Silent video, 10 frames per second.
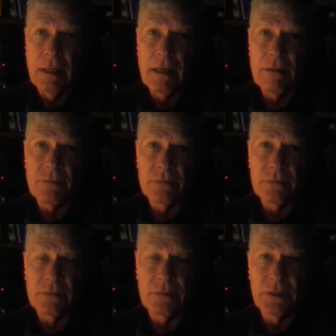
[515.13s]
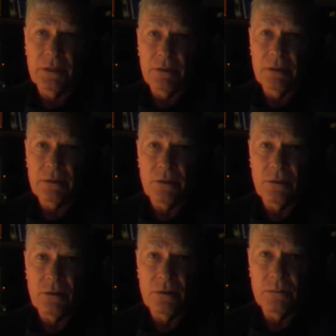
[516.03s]
have serious
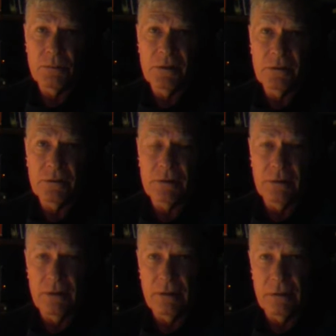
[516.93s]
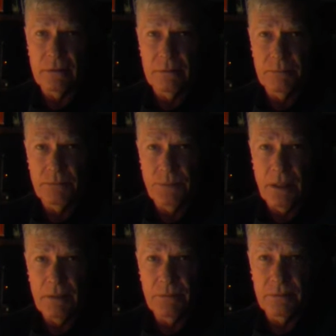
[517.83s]
hormonal
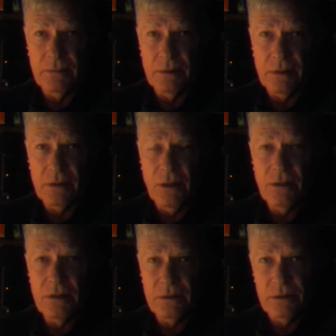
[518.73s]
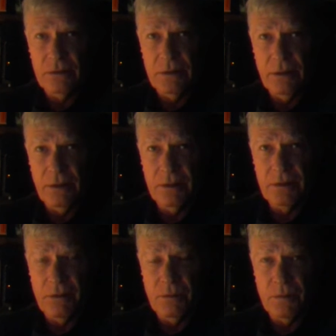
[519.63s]
problem, cause
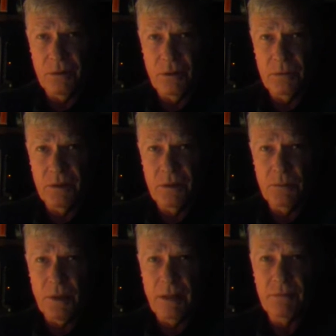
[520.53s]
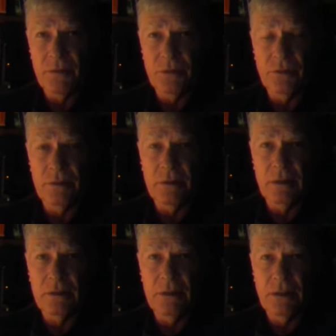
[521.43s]
serious hormonal problems with
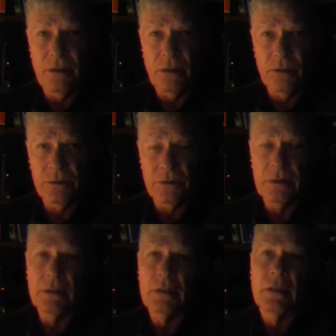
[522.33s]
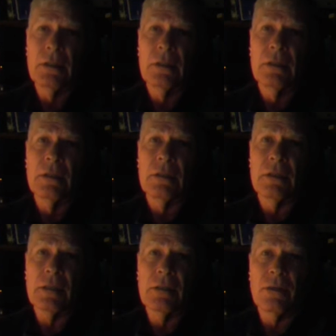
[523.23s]
young girls.
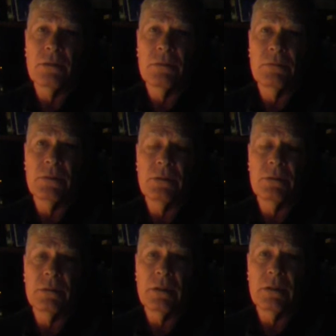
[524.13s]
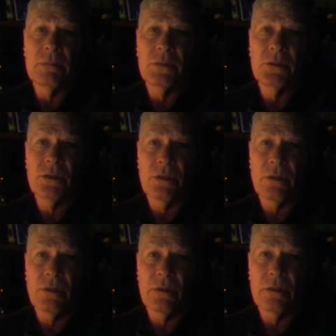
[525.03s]
They cause them to
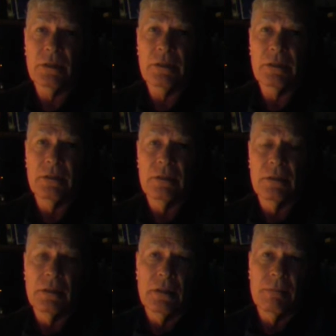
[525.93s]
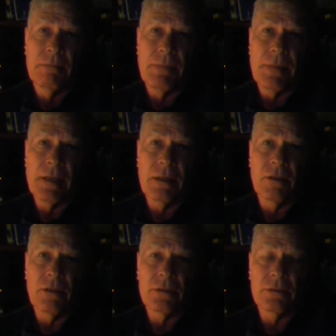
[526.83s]
mature early. They
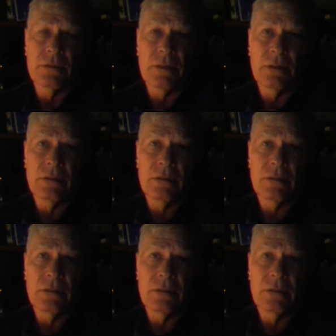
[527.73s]
cause